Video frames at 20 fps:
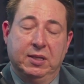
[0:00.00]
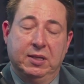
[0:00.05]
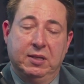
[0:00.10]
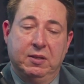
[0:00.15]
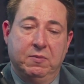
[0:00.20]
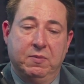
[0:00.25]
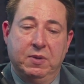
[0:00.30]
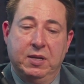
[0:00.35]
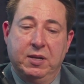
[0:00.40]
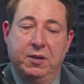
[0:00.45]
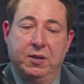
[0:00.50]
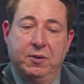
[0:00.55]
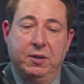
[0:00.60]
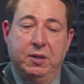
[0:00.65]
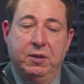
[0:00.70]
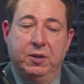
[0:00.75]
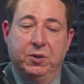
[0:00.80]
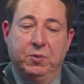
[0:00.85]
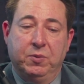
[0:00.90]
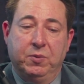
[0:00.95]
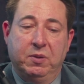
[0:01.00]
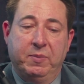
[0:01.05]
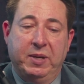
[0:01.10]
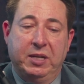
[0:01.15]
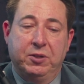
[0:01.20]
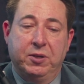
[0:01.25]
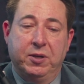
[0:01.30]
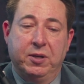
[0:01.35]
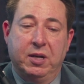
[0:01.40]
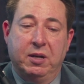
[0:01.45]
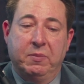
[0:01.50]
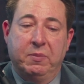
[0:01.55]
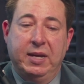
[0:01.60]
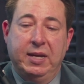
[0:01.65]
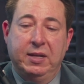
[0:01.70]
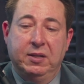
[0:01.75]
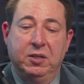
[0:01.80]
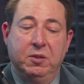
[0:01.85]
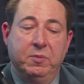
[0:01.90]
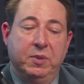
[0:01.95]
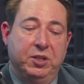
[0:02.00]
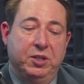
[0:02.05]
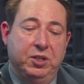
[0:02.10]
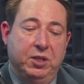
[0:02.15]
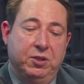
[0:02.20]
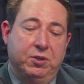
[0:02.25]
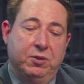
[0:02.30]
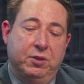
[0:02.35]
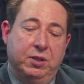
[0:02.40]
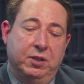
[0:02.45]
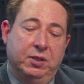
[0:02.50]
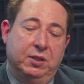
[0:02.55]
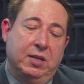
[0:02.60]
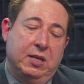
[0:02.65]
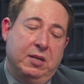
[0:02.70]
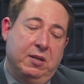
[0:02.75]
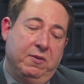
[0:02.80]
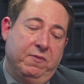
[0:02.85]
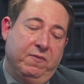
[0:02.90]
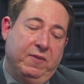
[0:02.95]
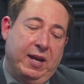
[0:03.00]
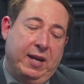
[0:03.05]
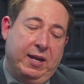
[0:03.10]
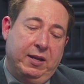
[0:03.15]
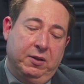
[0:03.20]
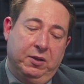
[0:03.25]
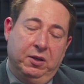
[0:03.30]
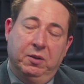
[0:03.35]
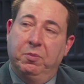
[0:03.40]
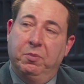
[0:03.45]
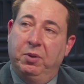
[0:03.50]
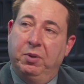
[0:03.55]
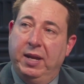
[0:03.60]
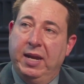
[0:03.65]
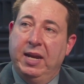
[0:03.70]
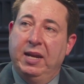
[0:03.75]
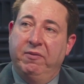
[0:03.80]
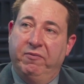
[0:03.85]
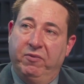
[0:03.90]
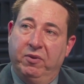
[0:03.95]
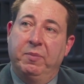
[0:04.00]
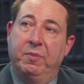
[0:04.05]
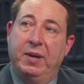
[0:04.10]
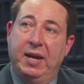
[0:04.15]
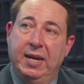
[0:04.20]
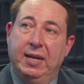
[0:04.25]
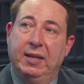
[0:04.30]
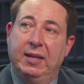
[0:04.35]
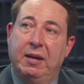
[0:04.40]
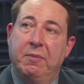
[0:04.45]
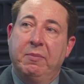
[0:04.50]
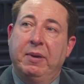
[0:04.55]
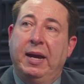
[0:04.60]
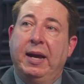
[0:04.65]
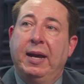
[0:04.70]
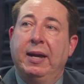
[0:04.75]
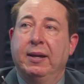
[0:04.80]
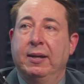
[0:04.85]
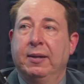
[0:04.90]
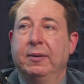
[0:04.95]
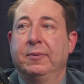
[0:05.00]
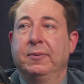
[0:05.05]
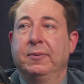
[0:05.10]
and you just want to make sure you're not paying too much interest and you've got a good plan for paying that back.